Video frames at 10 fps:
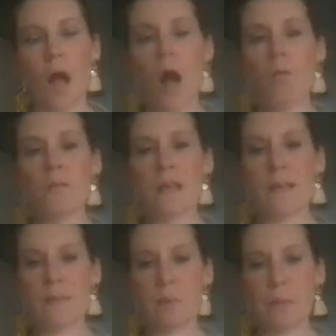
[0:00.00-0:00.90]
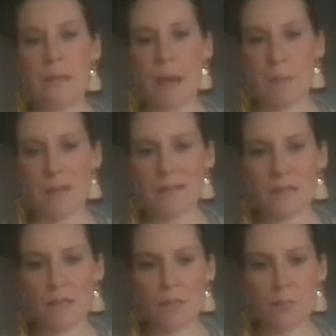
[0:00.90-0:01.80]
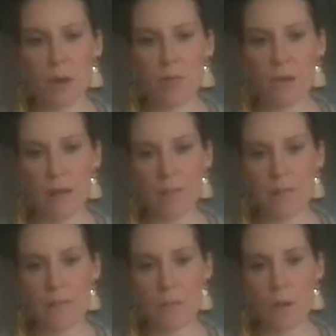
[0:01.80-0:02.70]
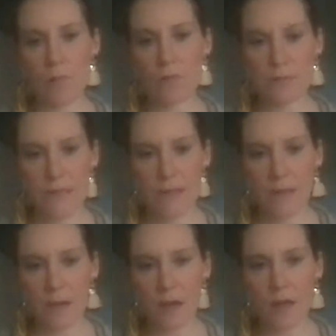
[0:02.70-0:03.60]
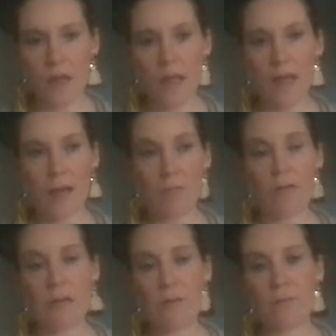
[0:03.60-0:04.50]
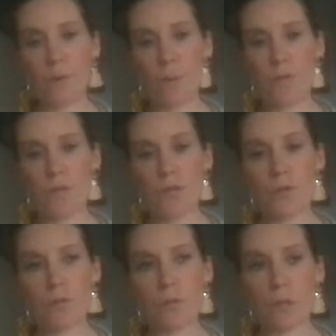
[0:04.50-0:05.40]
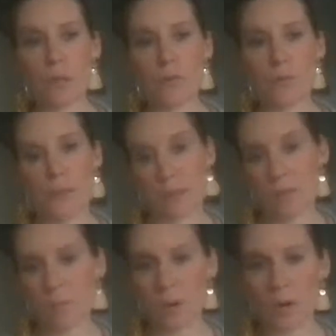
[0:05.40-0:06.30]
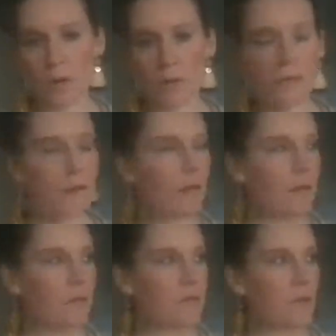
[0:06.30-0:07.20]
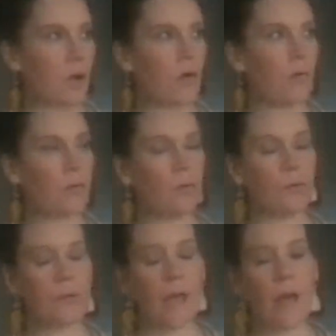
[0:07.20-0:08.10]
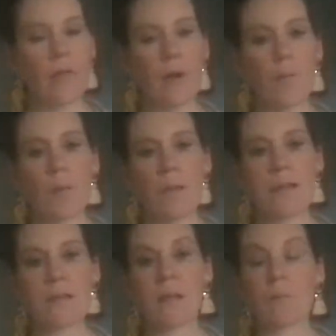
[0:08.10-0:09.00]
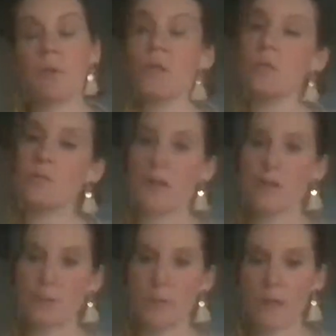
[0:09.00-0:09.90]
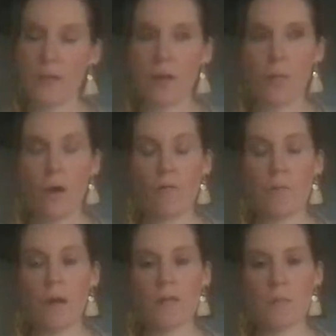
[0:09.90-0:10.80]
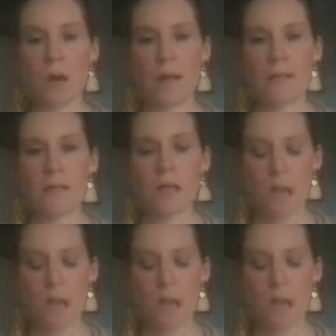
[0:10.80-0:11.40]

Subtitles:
I would say that's probably now my signature program is the wealth container. And I really look forward to, you know, doing another one. So yeah, that'll be amazing. And I'm going to also do another wealth mastermind.